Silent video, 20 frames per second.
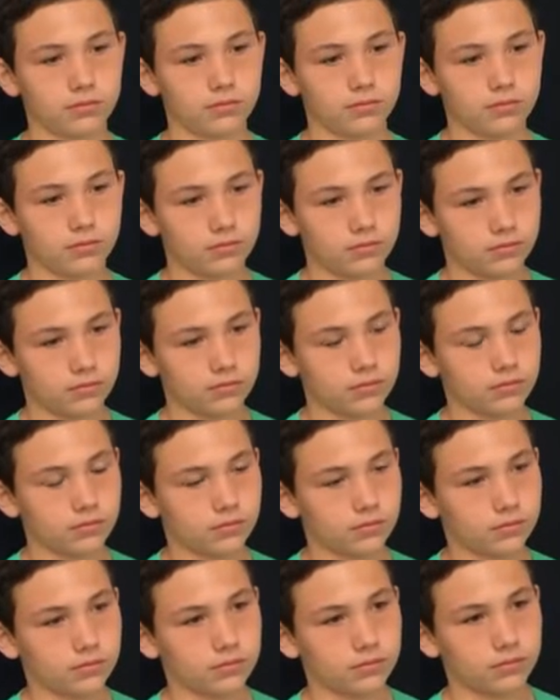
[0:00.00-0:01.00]

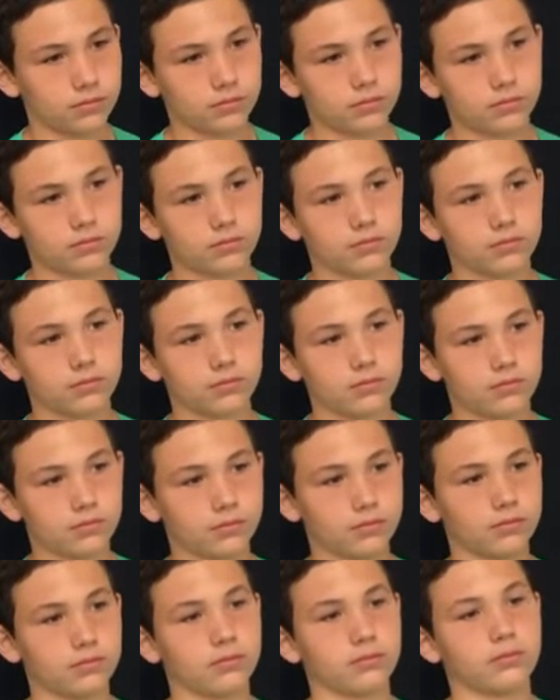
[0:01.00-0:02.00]

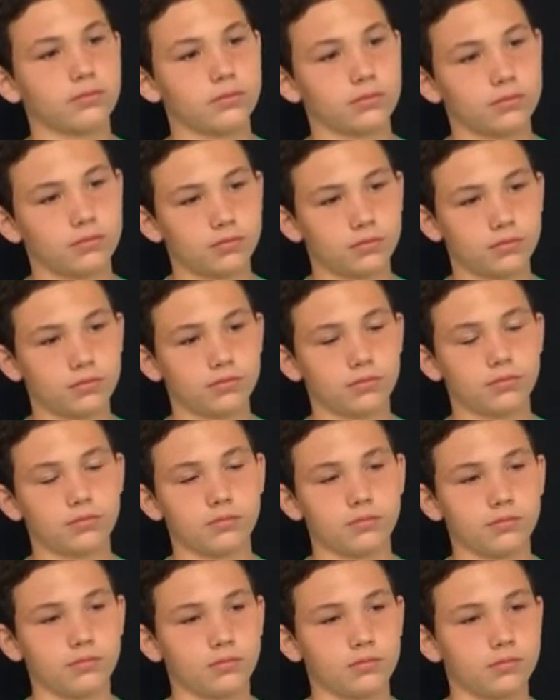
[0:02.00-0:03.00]

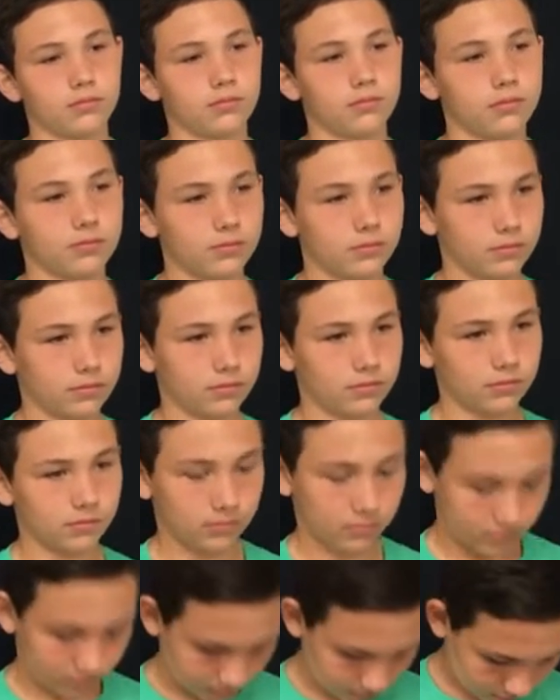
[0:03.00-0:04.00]

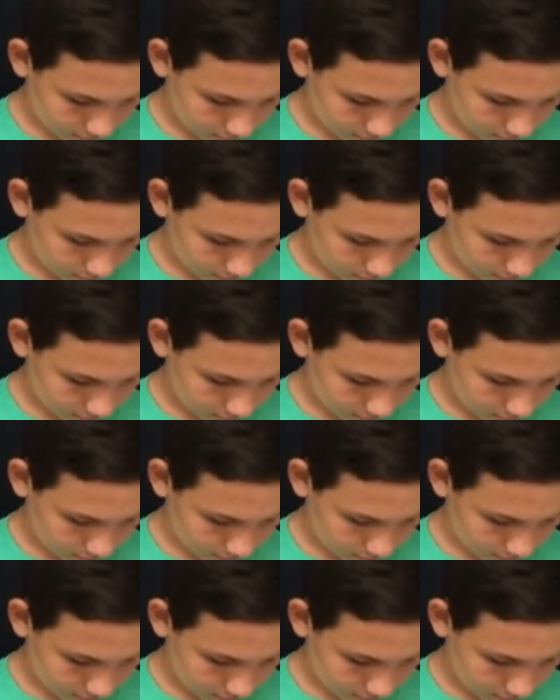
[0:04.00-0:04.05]
No words are spoken by the person on screen.